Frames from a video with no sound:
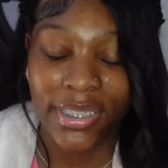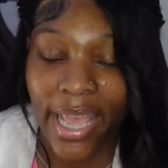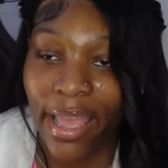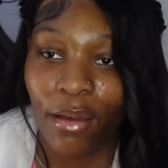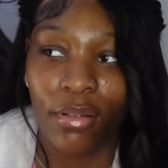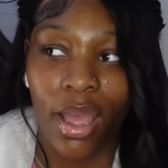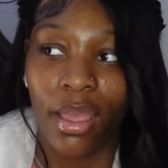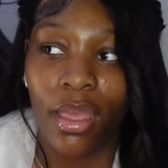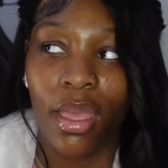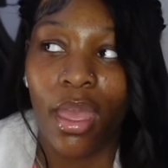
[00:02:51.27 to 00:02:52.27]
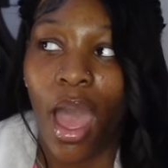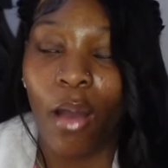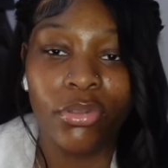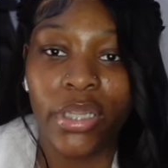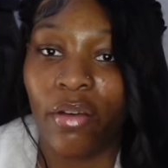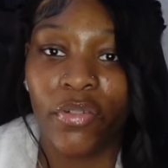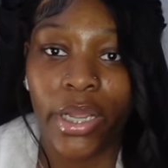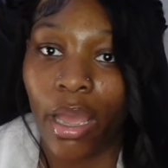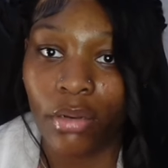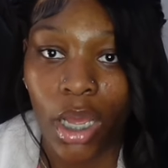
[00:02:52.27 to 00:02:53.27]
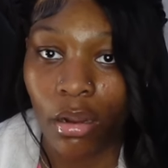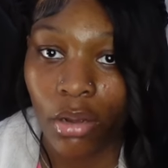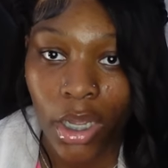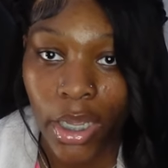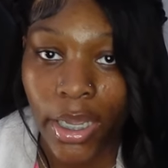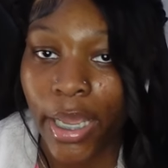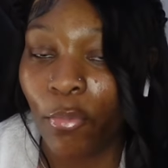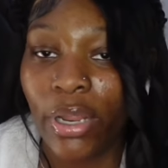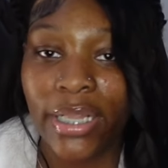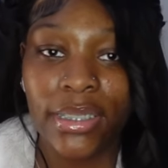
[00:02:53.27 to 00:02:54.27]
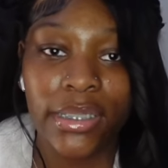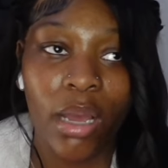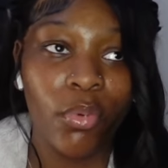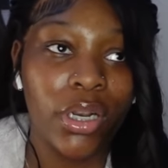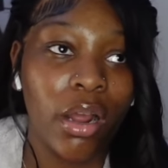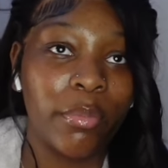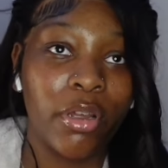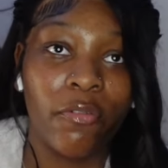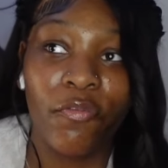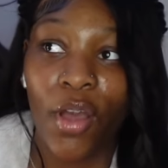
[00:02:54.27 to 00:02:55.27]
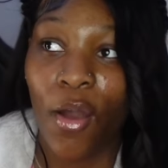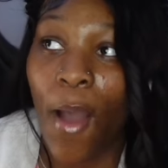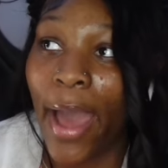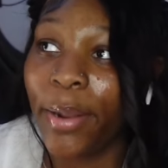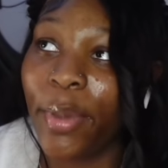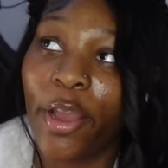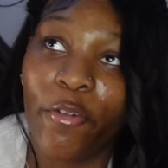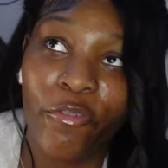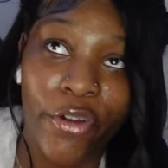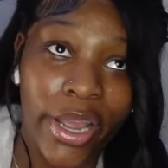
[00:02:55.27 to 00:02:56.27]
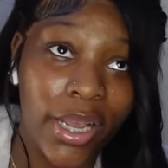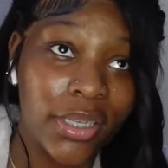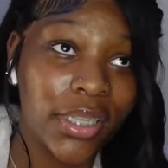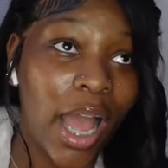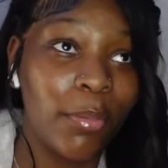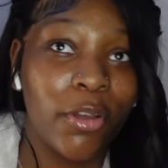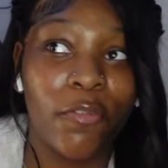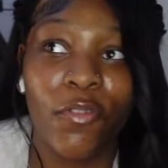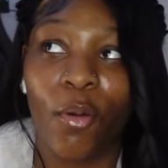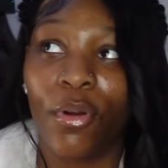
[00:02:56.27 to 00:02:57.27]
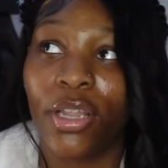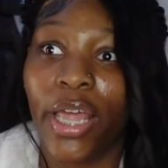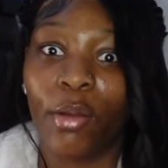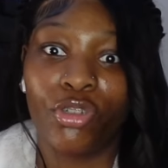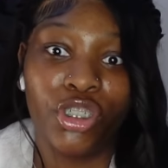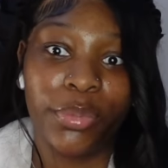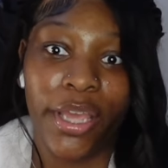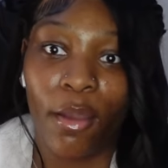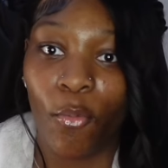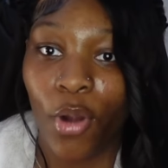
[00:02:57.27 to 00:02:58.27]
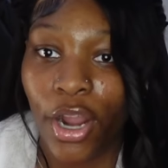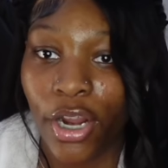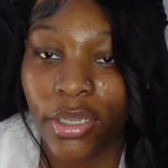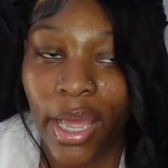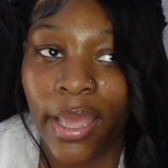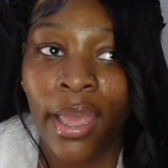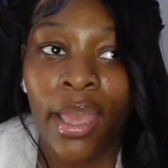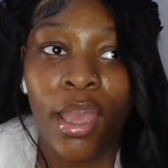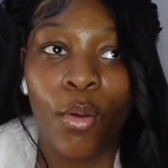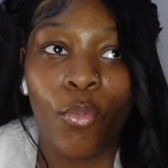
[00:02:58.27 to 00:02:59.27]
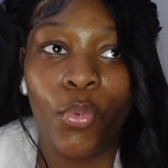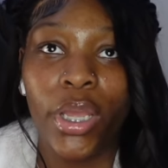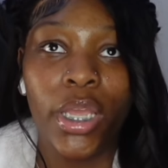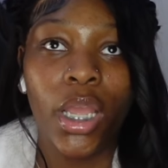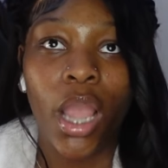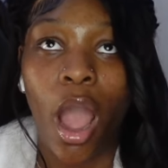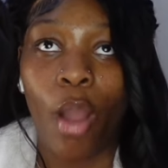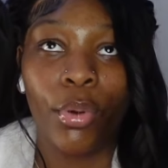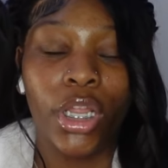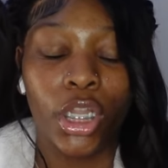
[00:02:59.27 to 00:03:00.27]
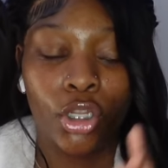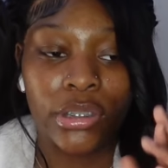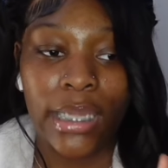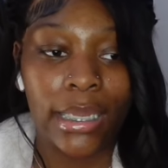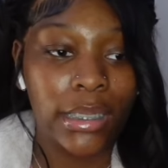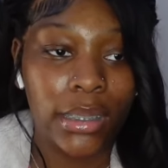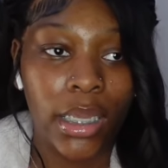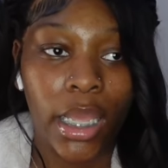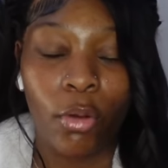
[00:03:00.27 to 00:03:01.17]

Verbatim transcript: down. Like, I was down for the countdown, okay? And we, at this time, we done already been on the phone. I would met her friends. I would be on the phone with her, like, when she be at work. Like, we already a little tiny thing.